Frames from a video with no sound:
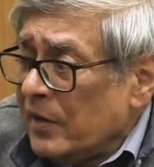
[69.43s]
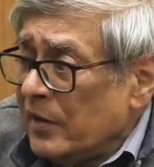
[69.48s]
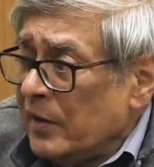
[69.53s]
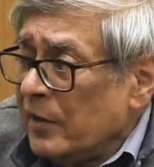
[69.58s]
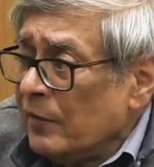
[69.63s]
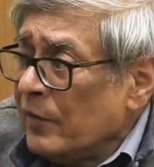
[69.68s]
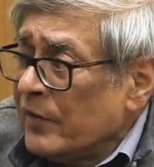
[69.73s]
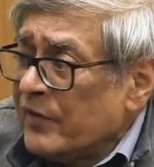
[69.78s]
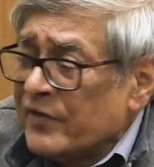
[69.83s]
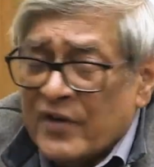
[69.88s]

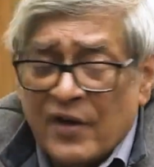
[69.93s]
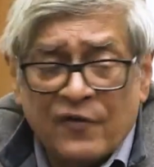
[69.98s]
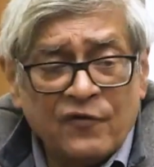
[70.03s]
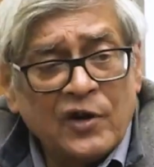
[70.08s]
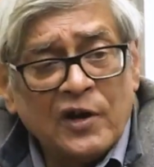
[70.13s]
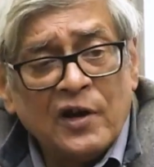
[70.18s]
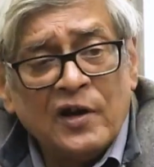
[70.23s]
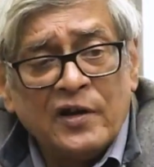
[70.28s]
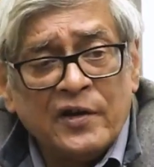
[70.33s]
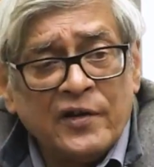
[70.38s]
There were
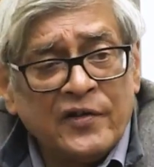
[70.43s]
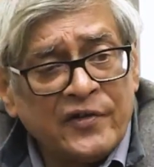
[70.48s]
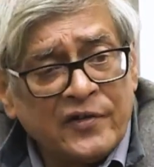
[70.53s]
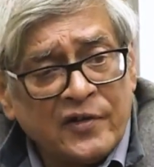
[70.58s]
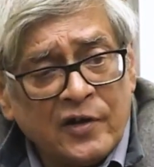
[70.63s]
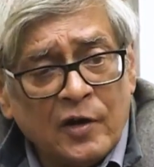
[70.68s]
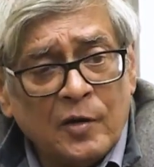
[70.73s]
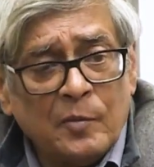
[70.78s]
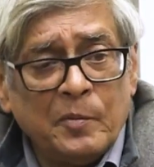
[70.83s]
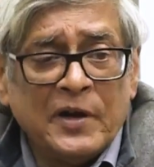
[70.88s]
several
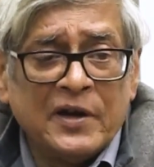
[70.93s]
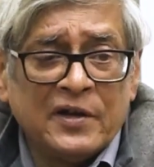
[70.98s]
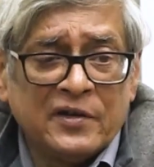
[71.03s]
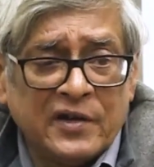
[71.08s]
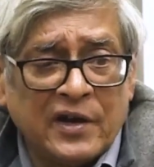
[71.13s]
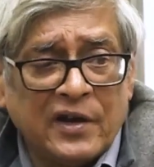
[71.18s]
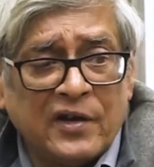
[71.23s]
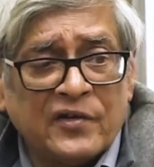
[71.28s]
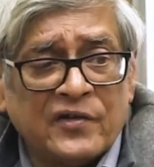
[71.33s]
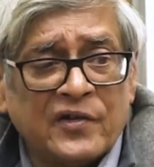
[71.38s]
disturbing
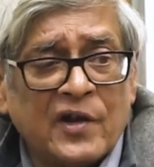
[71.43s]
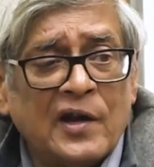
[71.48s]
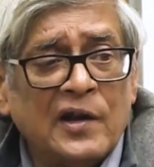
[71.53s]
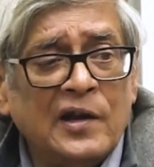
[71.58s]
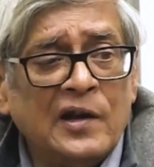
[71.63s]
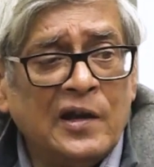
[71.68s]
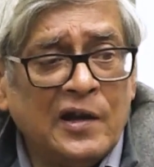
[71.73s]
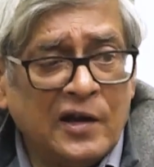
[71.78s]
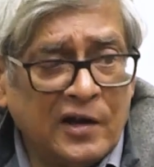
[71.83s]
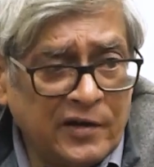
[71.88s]
things I
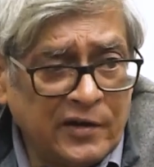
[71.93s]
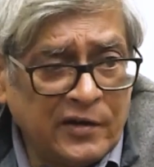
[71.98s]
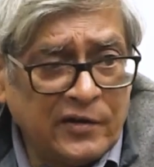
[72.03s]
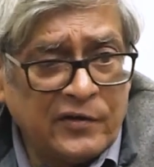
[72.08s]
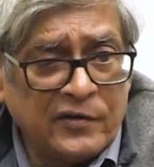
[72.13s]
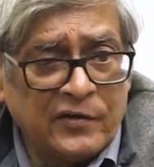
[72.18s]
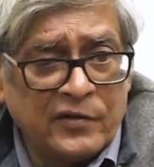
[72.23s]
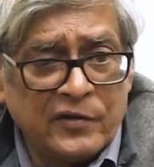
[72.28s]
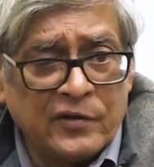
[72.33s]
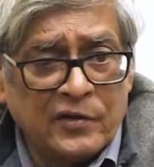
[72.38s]

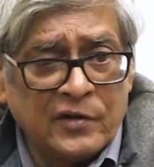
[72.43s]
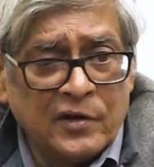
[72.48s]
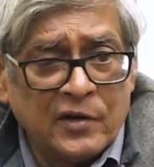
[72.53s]
learned